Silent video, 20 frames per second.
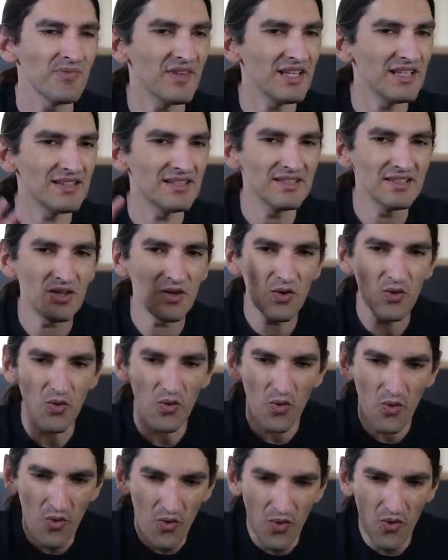and
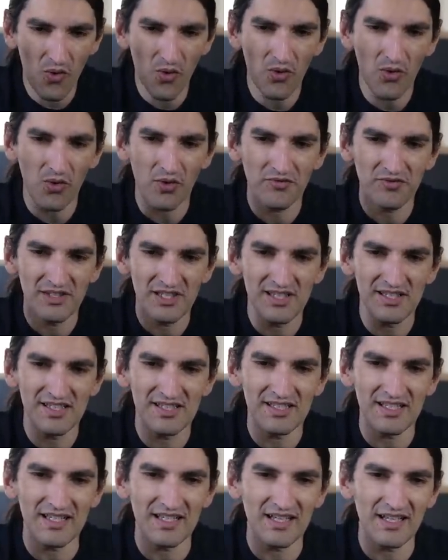all of
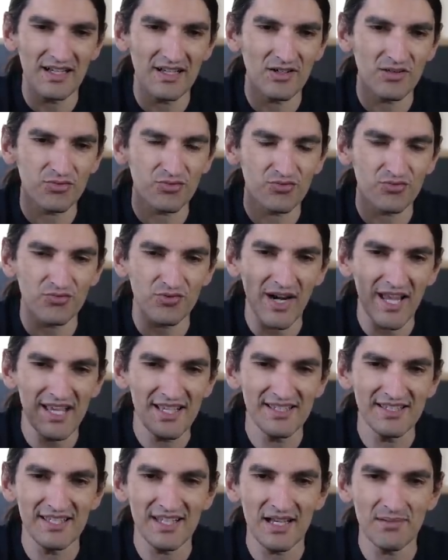this
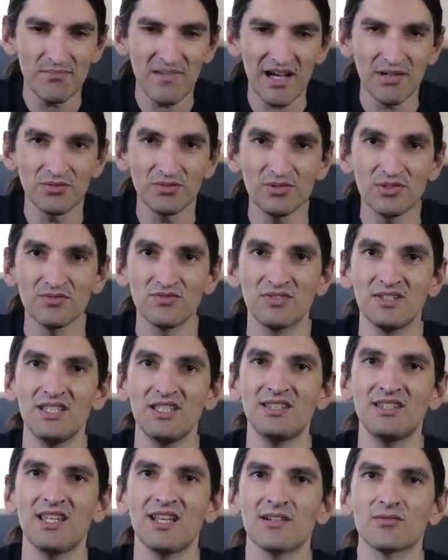crazy amount of
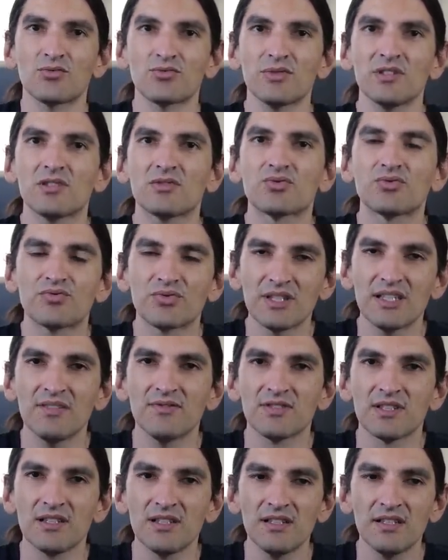detail
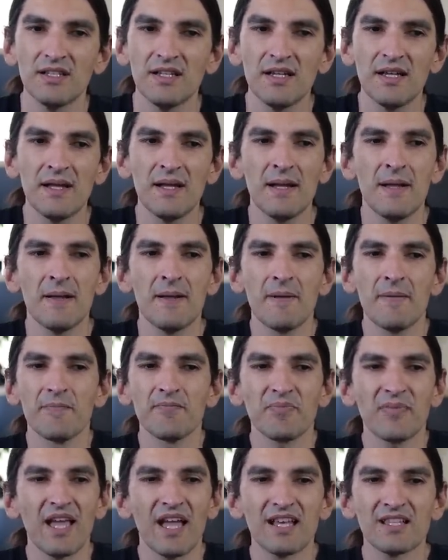retrieval
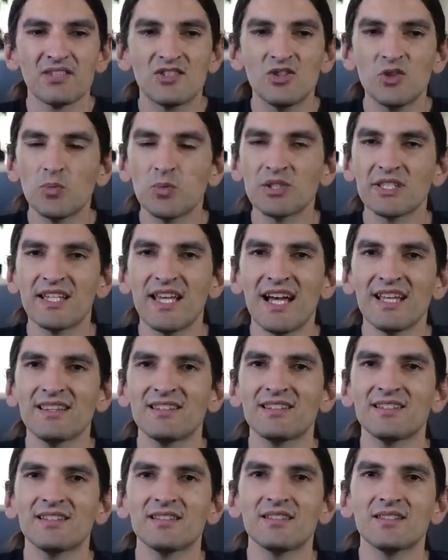as you would
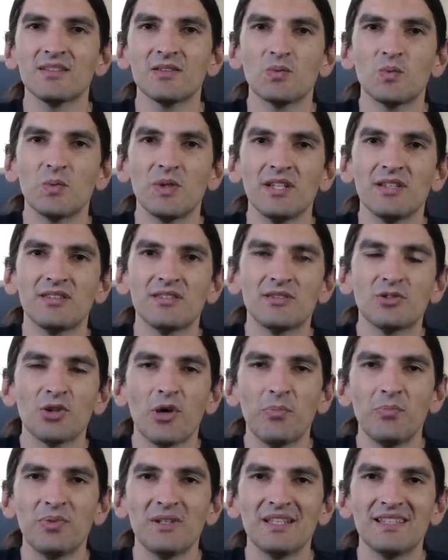get with
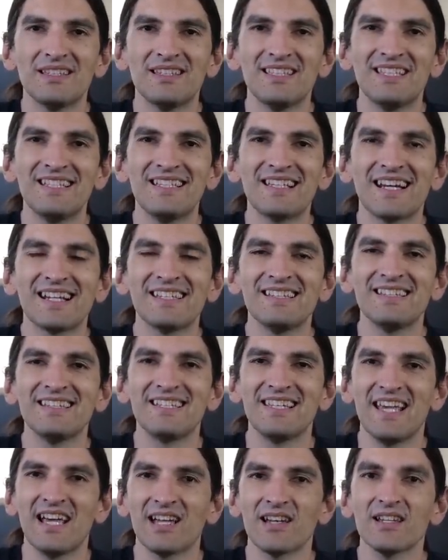Topping D
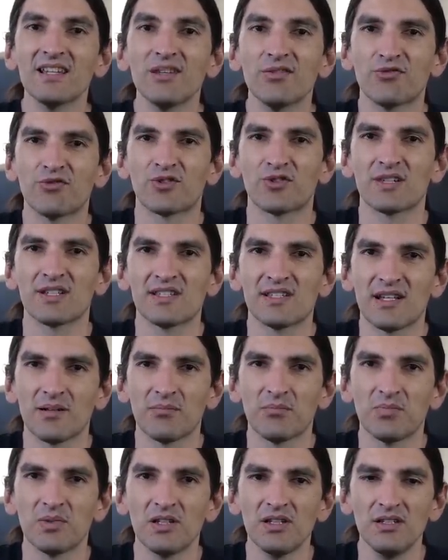ninety L E, for
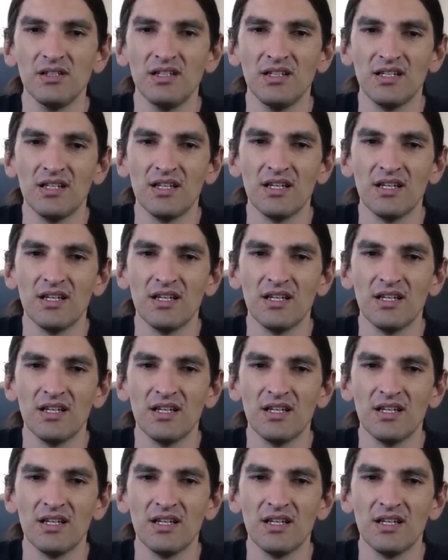example,